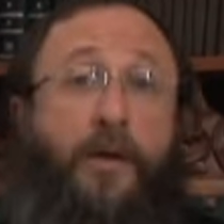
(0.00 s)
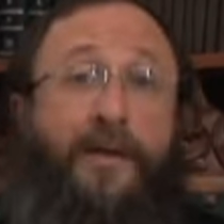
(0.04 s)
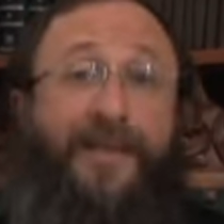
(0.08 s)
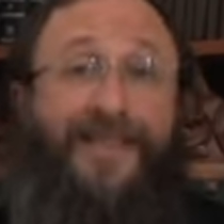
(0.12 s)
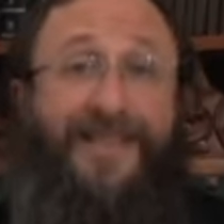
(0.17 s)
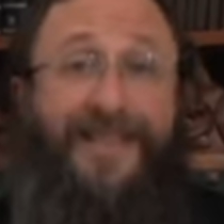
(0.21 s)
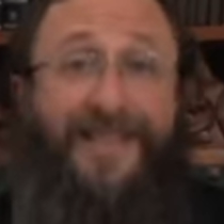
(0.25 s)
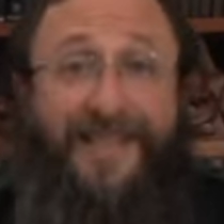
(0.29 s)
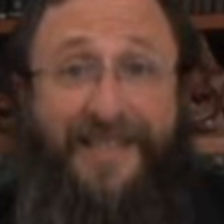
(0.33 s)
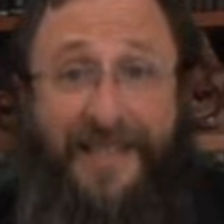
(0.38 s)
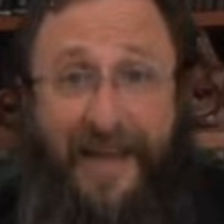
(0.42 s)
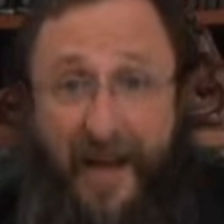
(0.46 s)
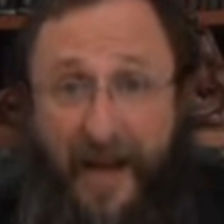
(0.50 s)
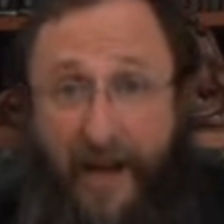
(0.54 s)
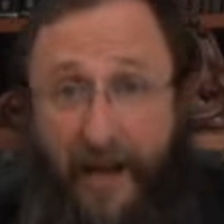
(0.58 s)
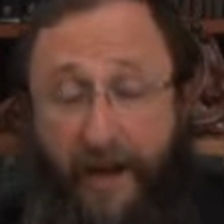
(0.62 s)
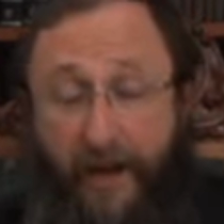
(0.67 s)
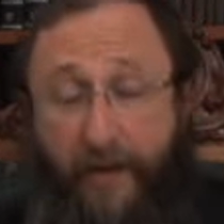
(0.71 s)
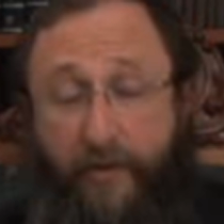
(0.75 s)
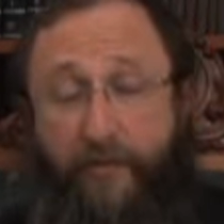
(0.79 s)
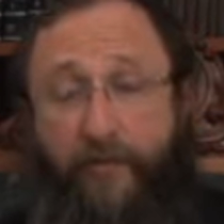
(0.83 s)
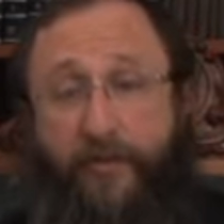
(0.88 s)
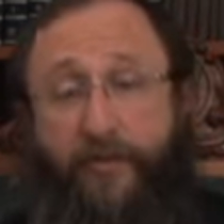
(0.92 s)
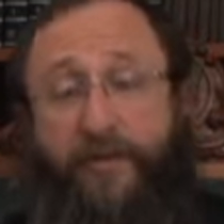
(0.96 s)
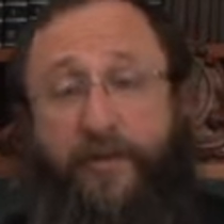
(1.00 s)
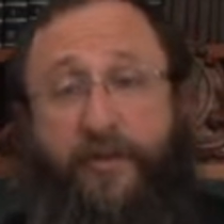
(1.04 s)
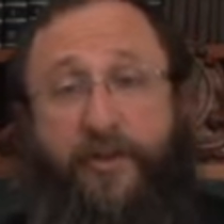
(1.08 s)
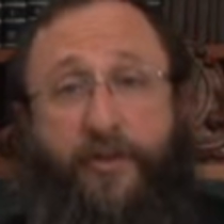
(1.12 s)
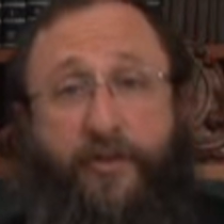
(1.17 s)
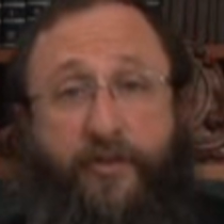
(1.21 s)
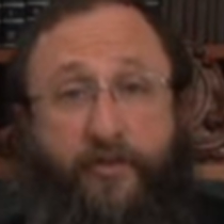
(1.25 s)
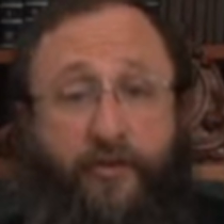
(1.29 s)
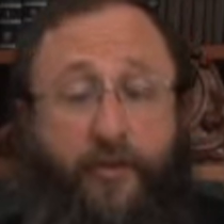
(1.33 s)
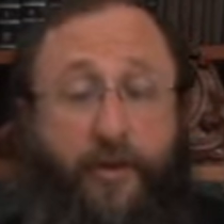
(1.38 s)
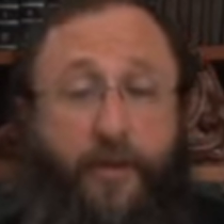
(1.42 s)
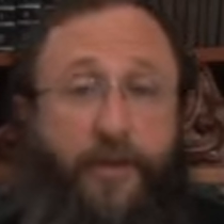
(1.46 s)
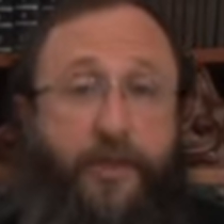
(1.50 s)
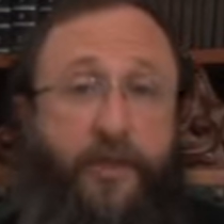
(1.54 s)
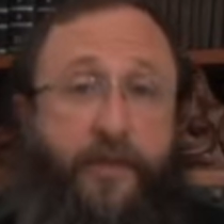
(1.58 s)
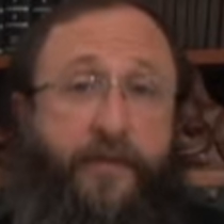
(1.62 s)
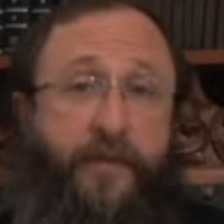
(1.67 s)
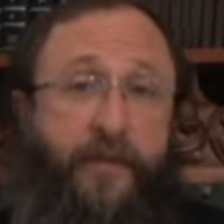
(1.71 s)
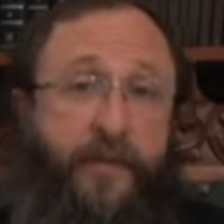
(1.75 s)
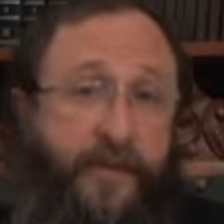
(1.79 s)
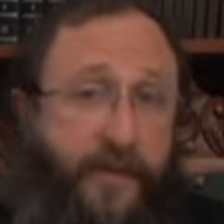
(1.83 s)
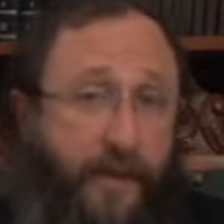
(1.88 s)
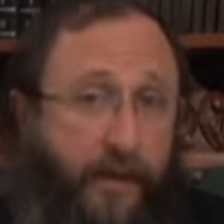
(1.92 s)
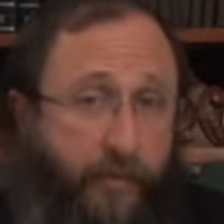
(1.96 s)
design for the construction of
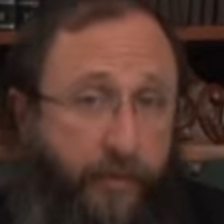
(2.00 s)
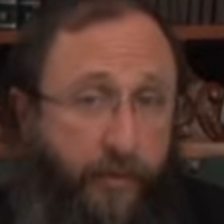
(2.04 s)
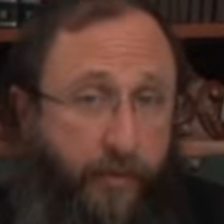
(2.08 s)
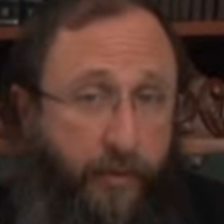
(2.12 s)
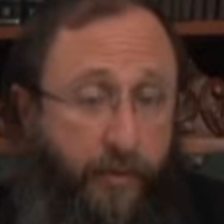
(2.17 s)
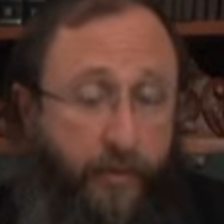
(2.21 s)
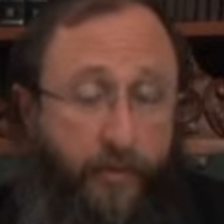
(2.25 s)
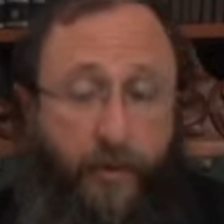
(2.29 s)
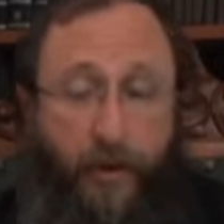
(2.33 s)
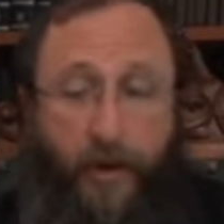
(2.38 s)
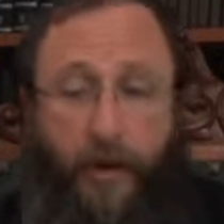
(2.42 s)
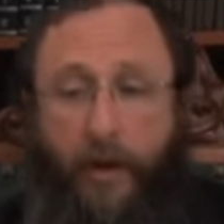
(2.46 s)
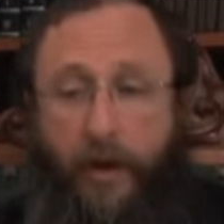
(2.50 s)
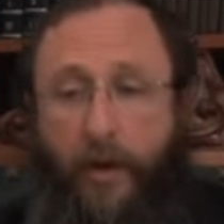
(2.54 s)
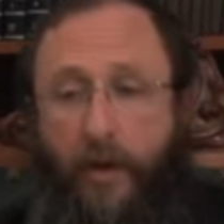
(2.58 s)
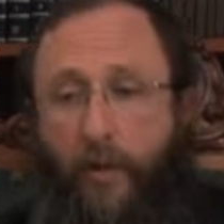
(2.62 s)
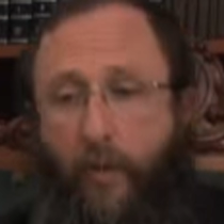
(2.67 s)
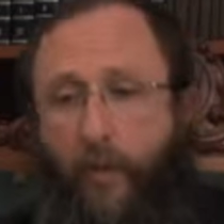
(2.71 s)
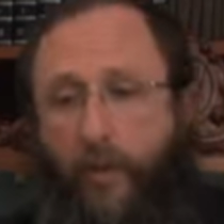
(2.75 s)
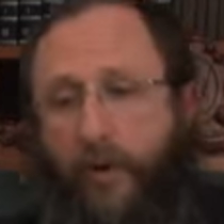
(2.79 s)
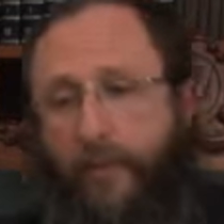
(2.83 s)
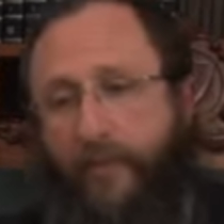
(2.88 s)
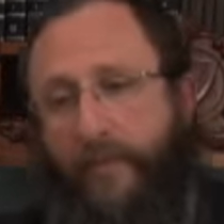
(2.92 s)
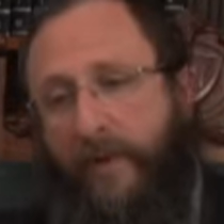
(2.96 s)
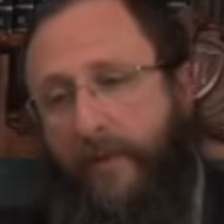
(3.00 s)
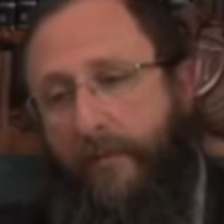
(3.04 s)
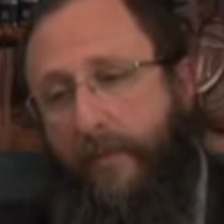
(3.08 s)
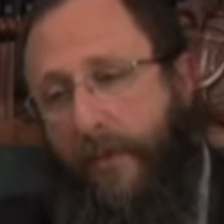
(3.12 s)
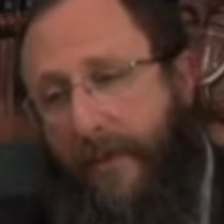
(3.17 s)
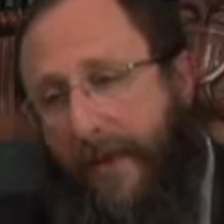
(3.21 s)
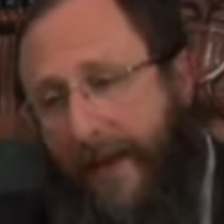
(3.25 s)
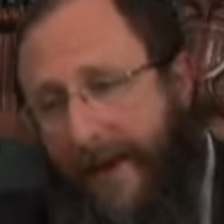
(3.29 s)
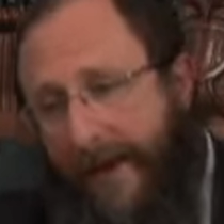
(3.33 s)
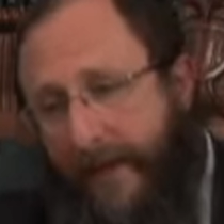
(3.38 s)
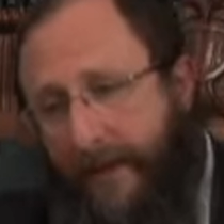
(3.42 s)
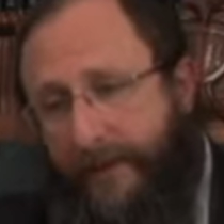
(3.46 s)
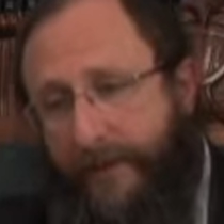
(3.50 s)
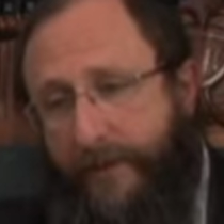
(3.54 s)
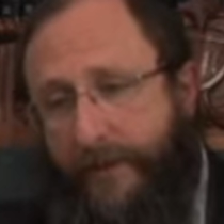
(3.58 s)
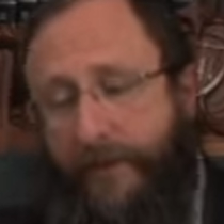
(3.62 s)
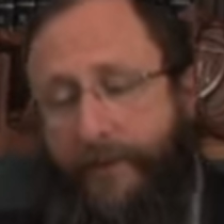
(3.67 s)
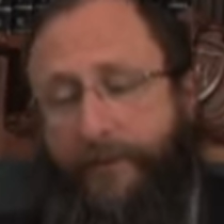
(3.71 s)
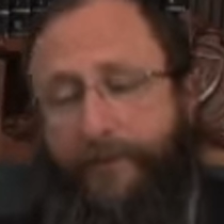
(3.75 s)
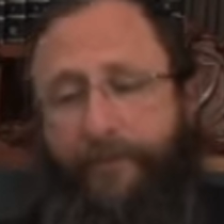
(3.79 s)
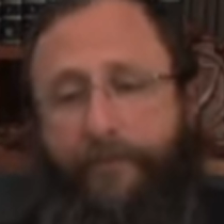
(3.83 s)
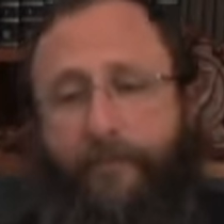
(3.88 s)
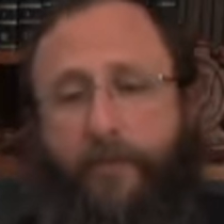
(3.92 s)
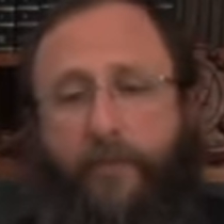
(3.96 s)
the temple, where people ask,